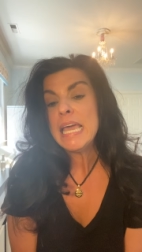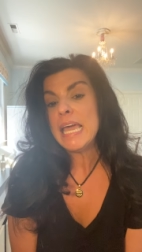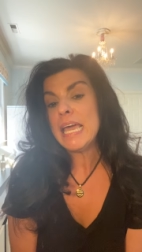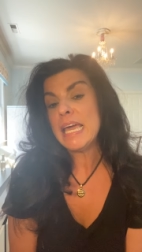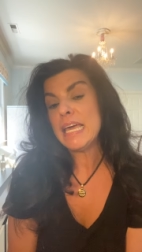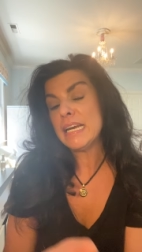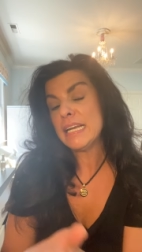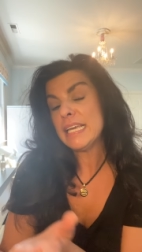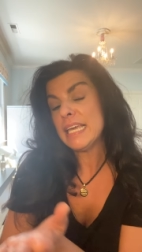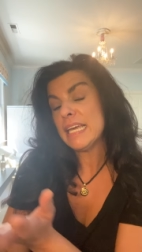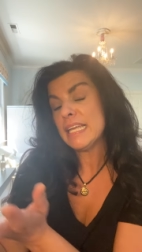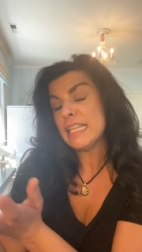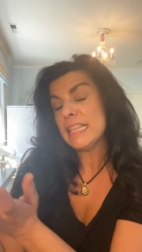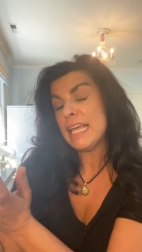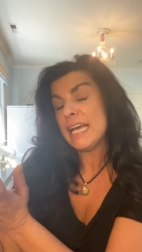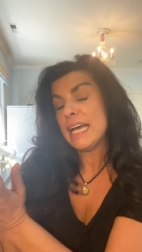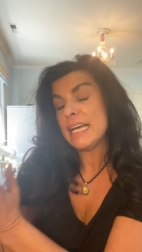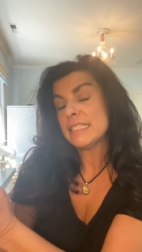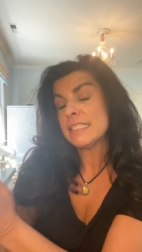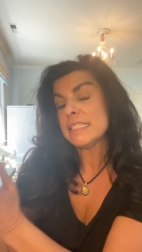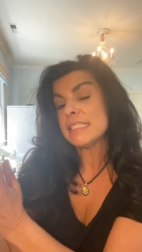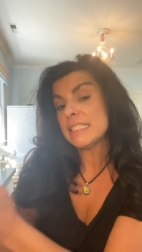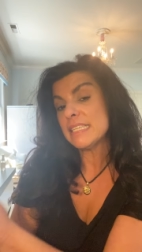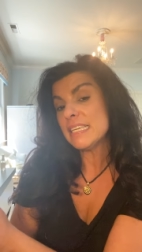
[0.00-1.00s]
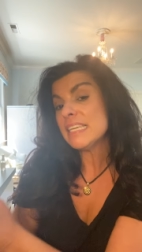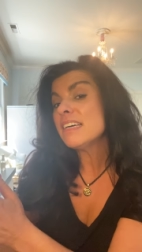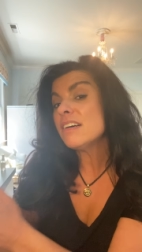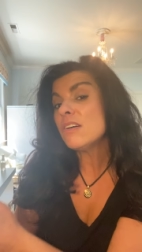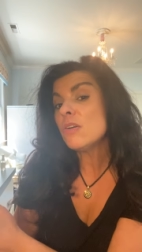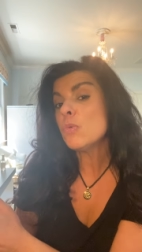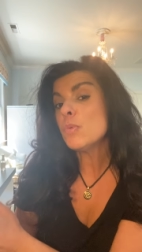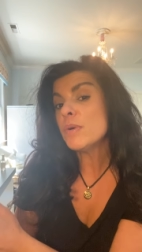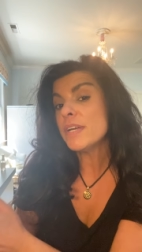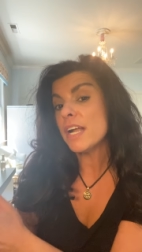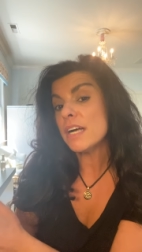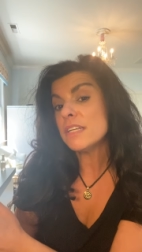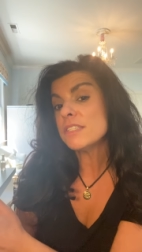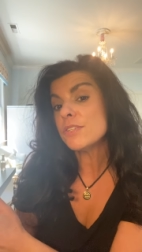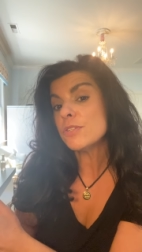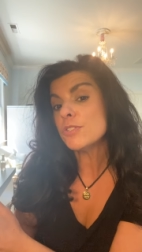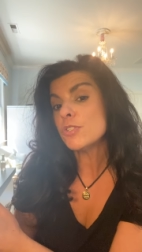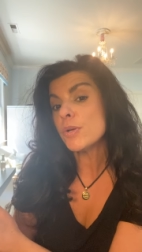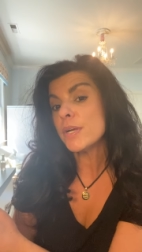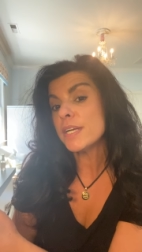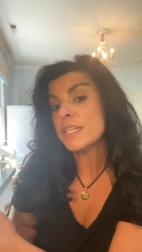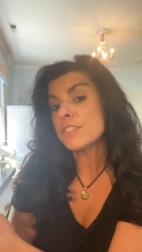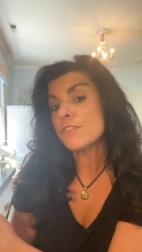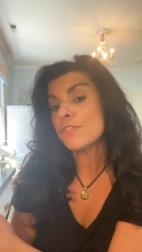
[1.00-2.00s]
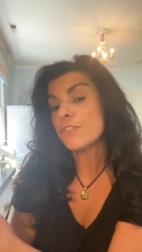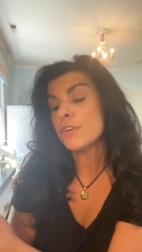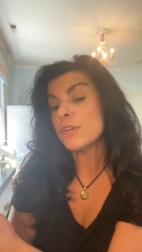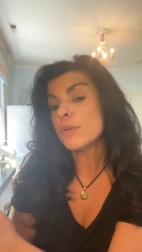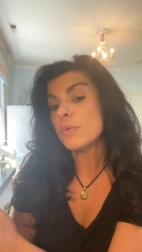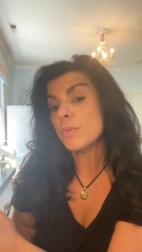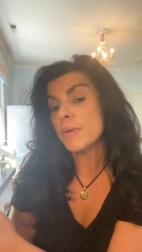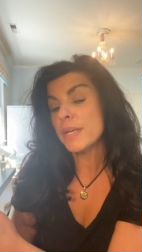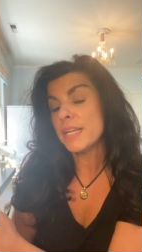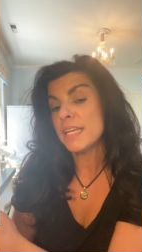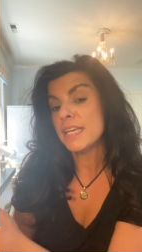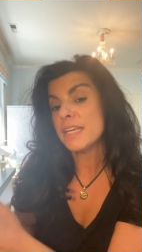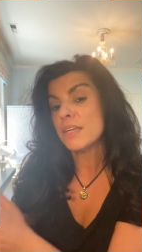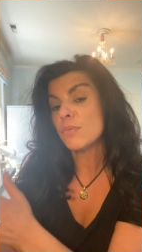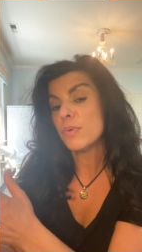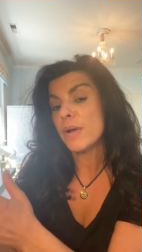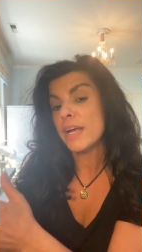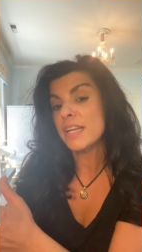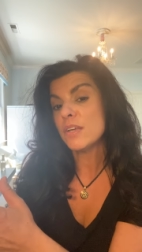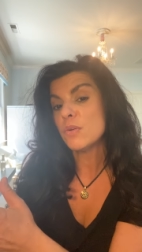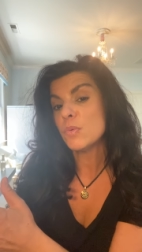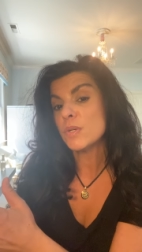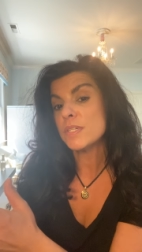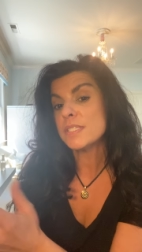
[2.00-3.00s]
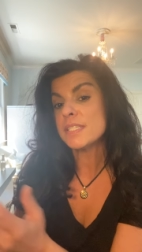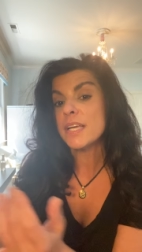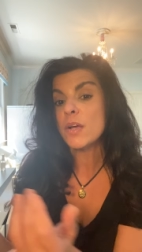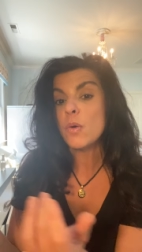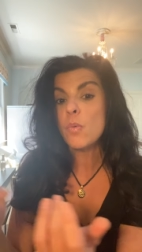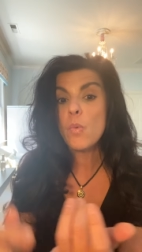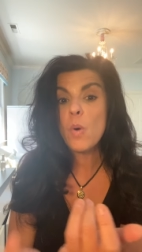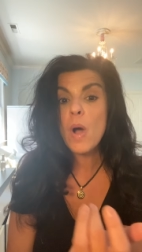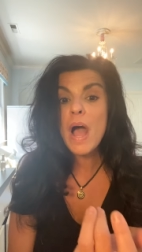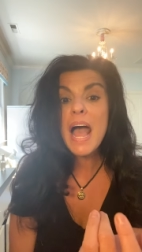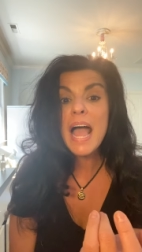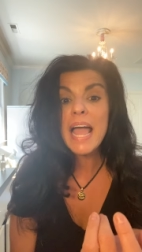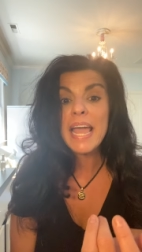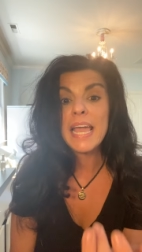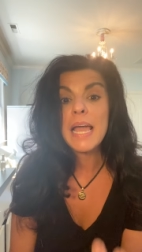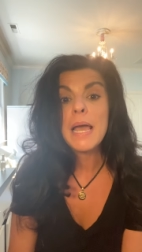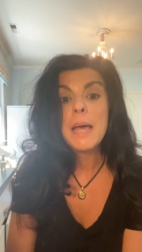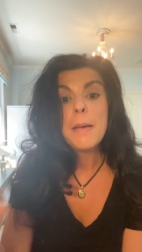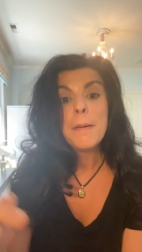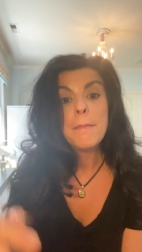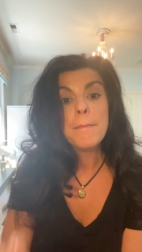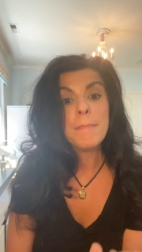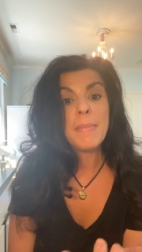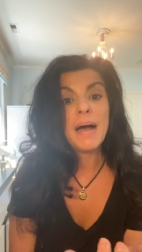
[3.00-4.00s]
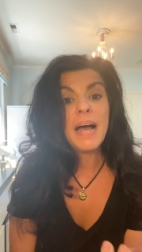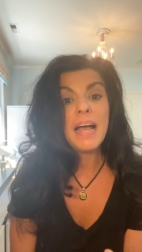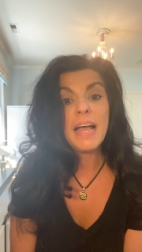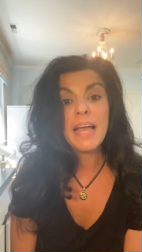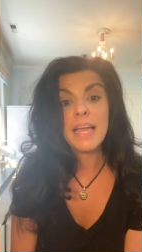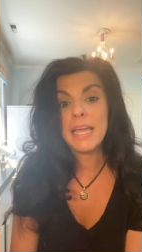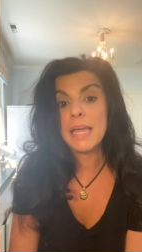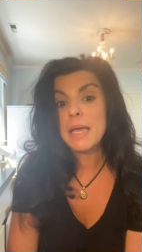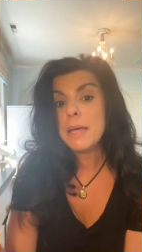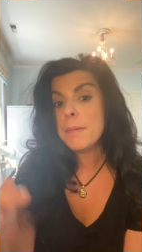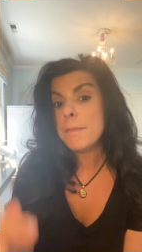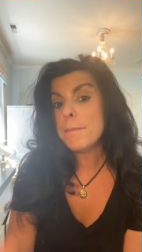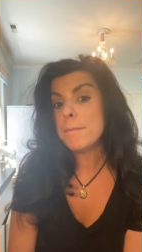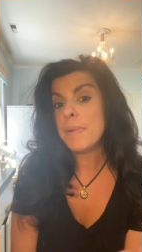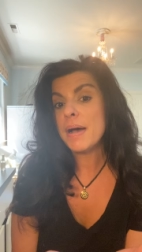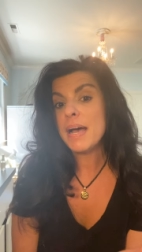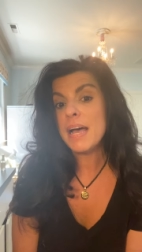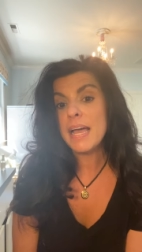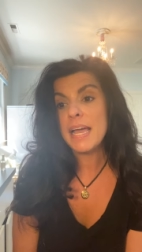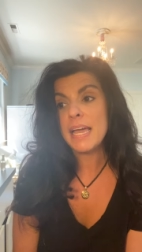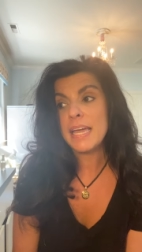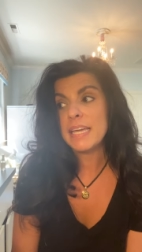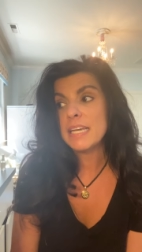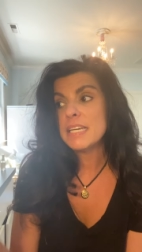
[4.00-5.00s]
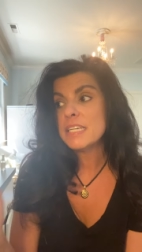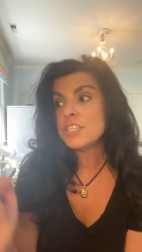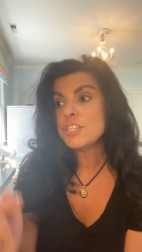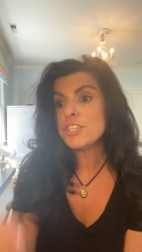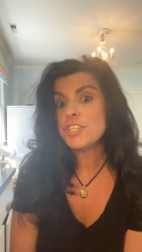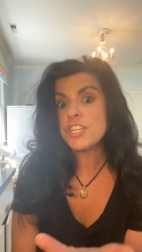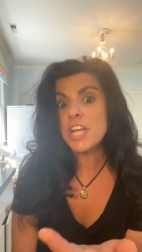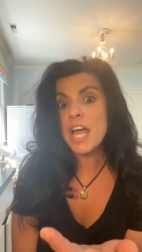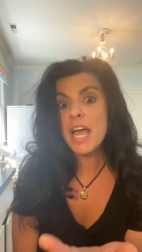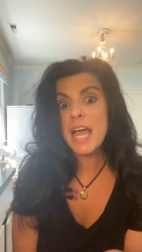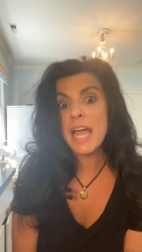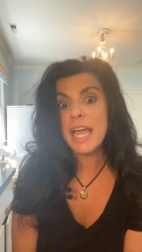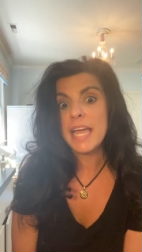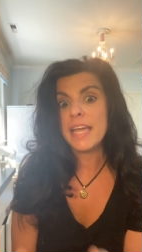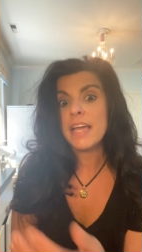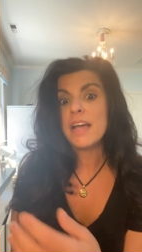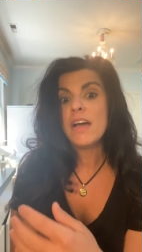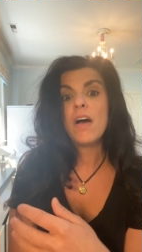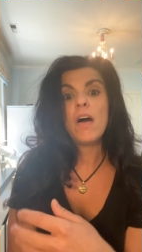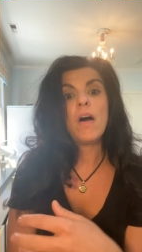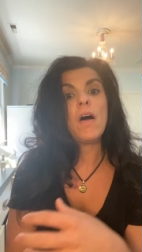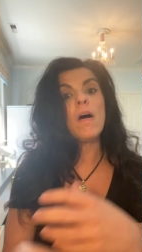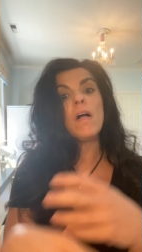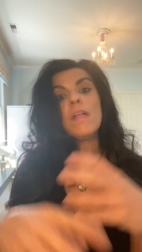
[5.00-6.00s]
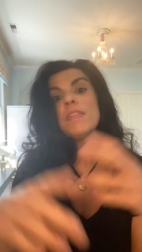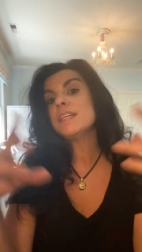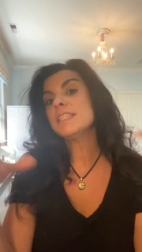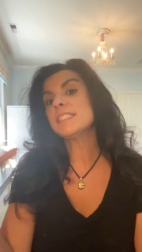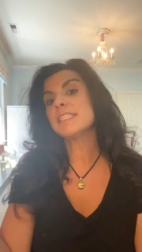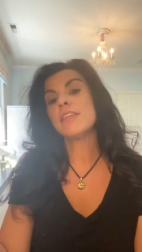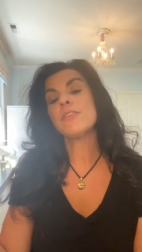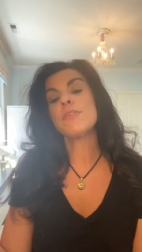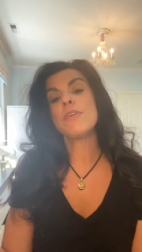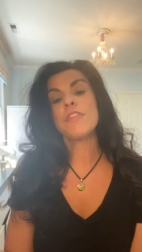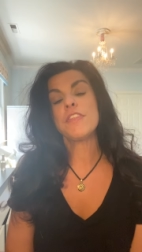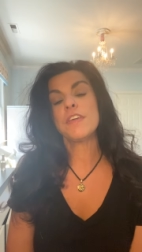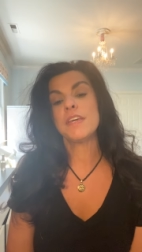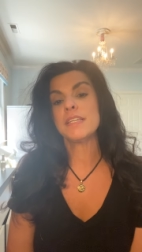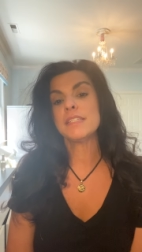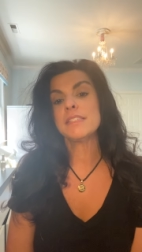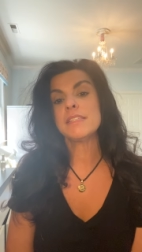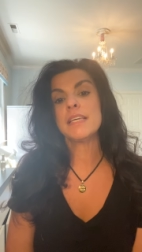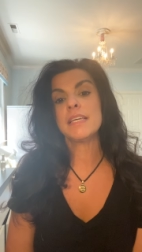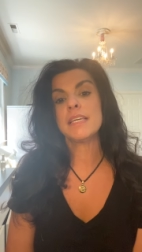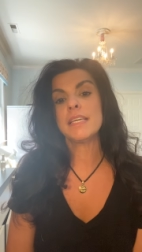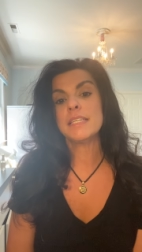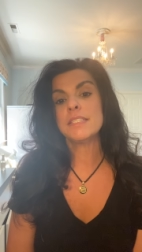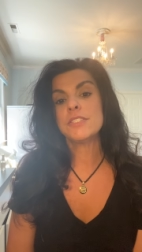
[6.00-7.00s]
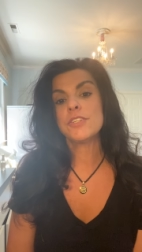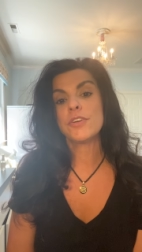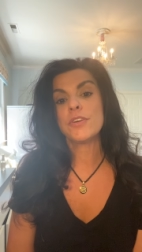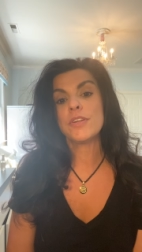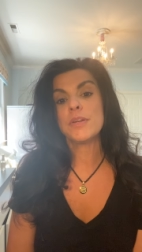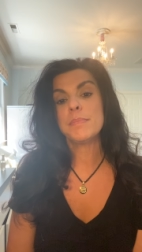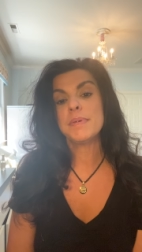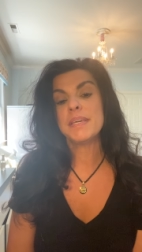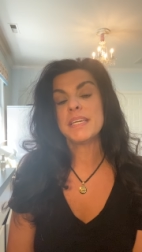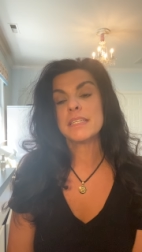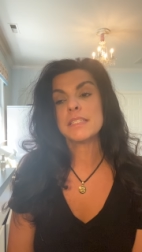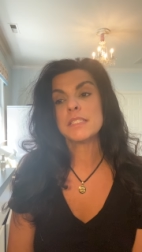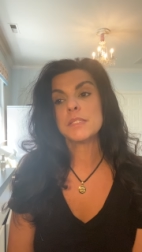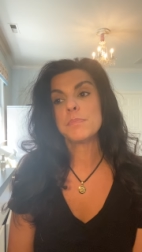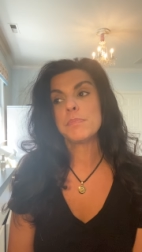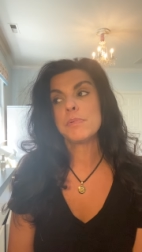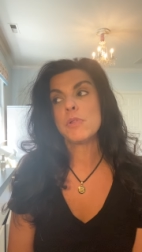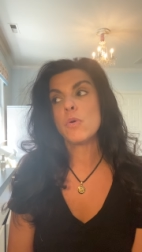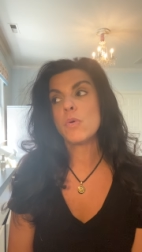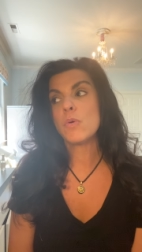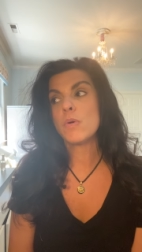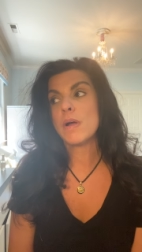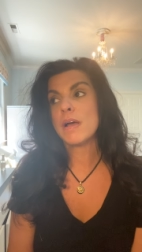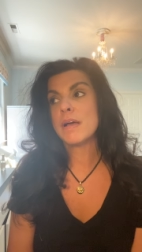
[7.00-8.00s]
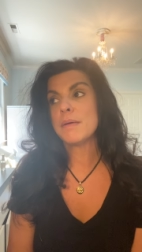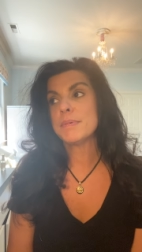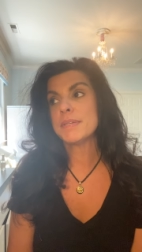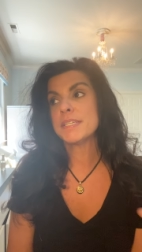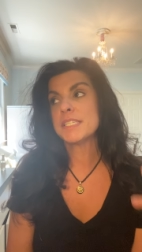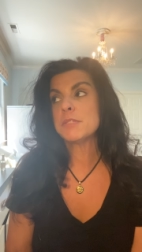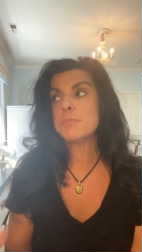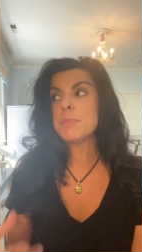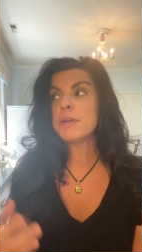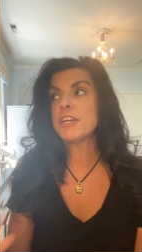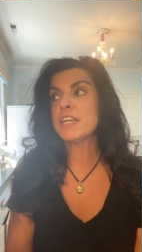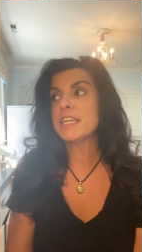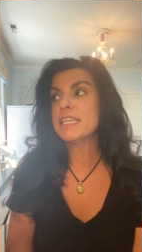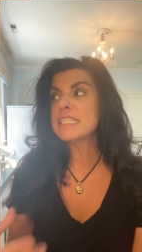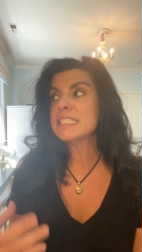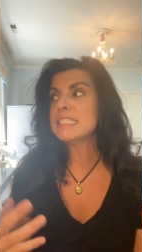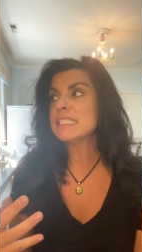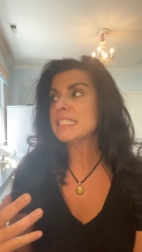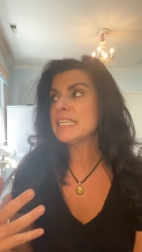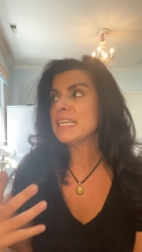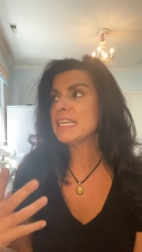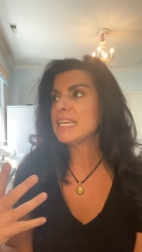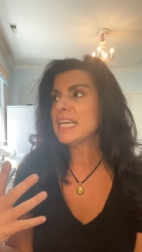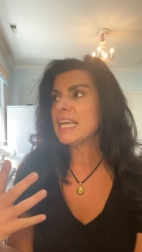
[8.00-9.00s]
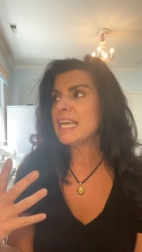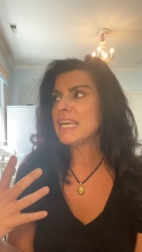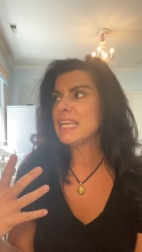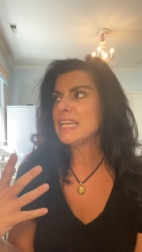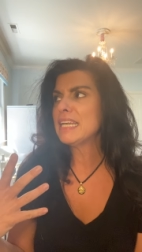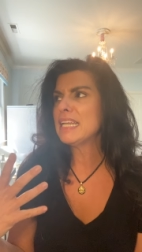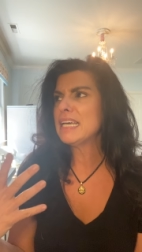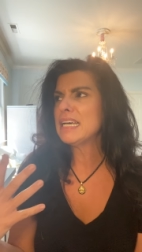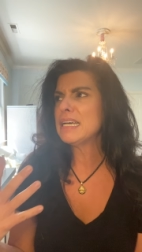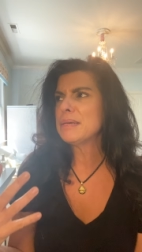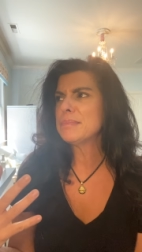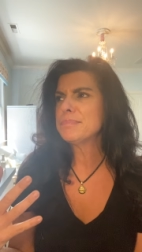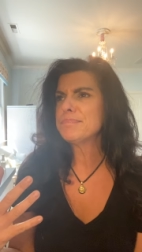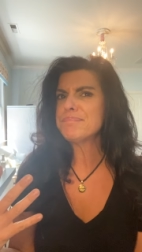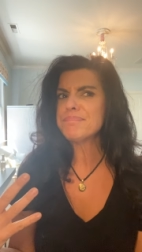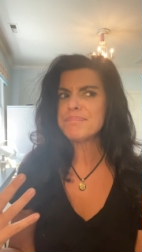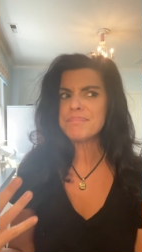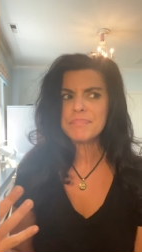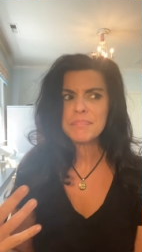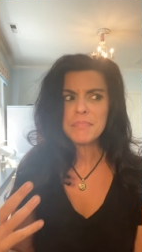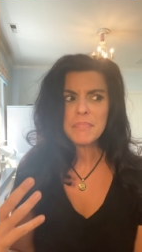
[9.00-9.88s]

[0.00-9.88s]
And again, that skill would also transfer to reading and writing words like why, my, by, shy, all these other things that kids are going to be experiencing and